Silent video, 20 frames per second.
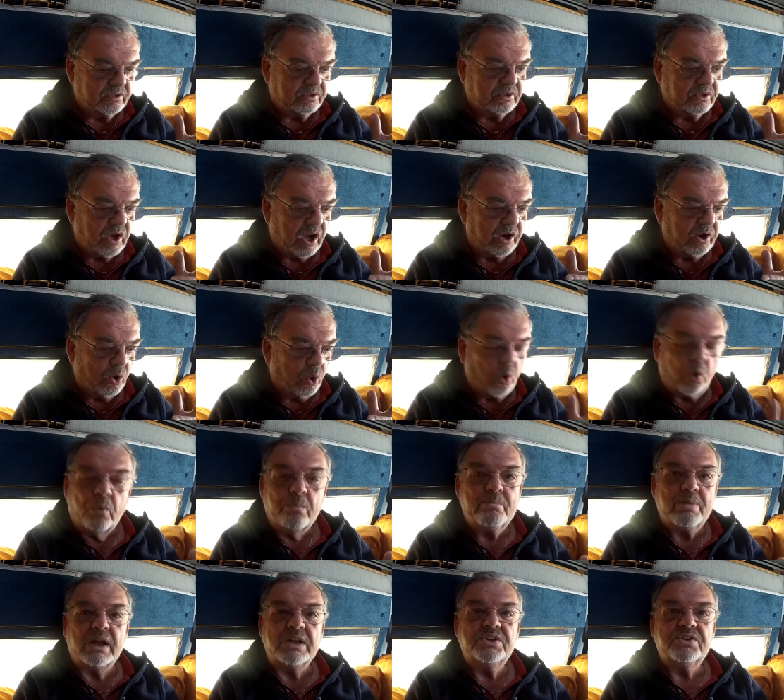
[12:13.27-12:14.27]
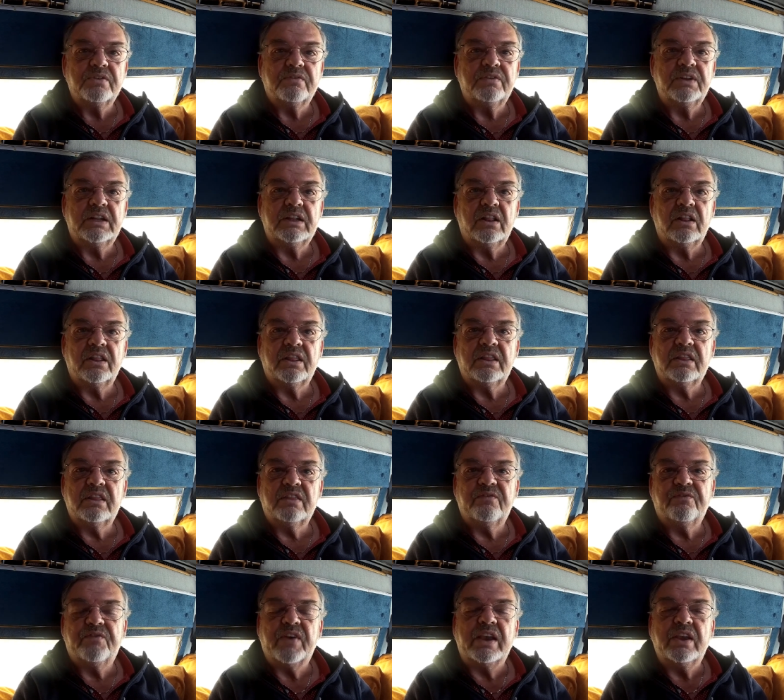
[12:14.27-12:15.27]
got a whole bunch of little
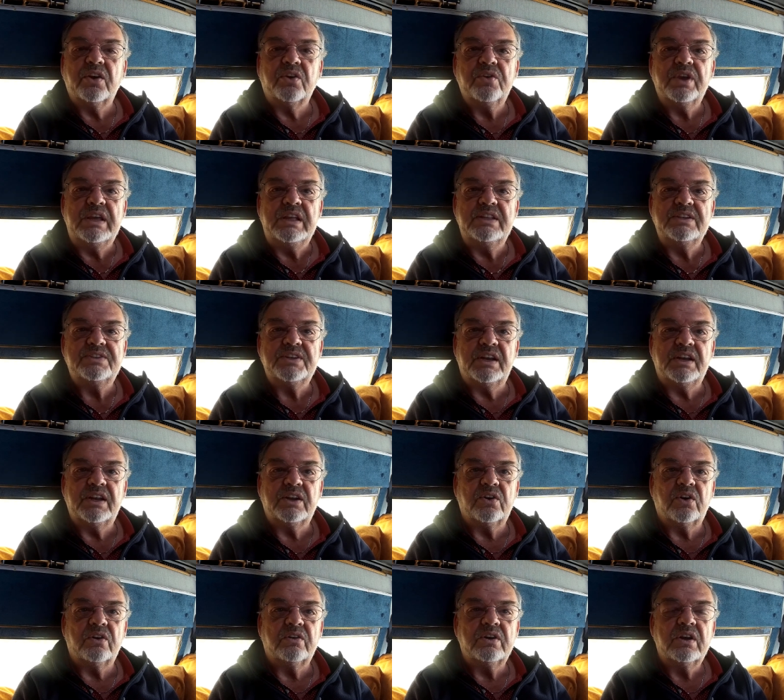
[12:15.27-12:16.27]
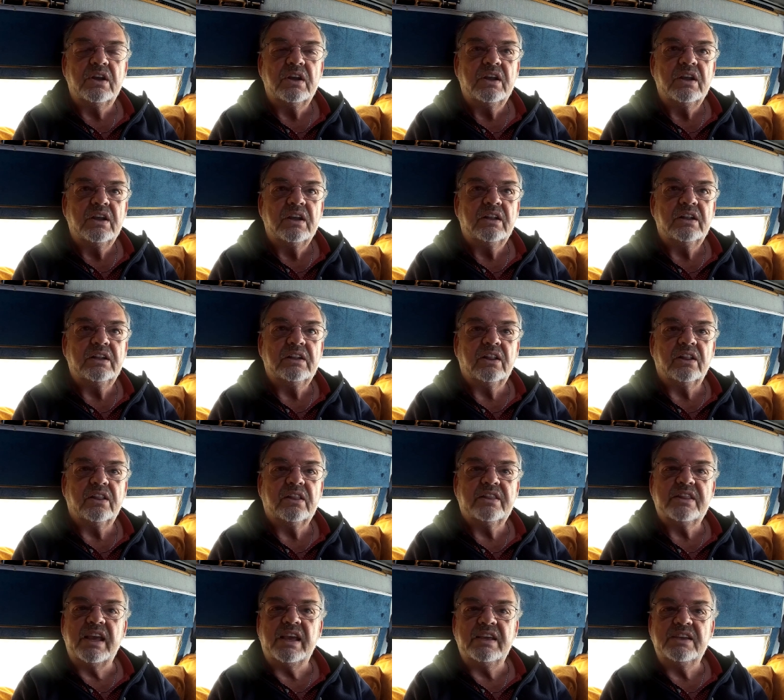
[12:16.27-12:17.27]
figurines in it or little
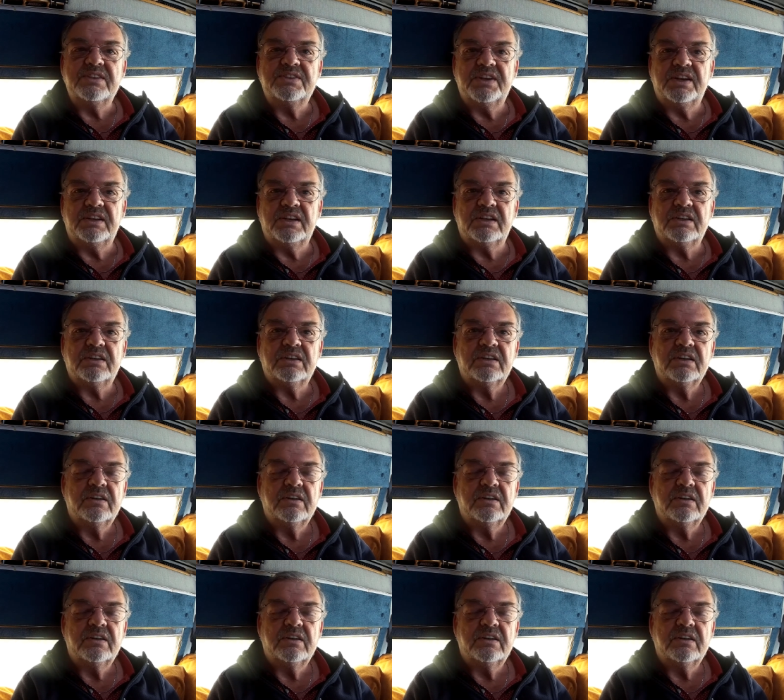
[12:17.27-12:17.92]
things in it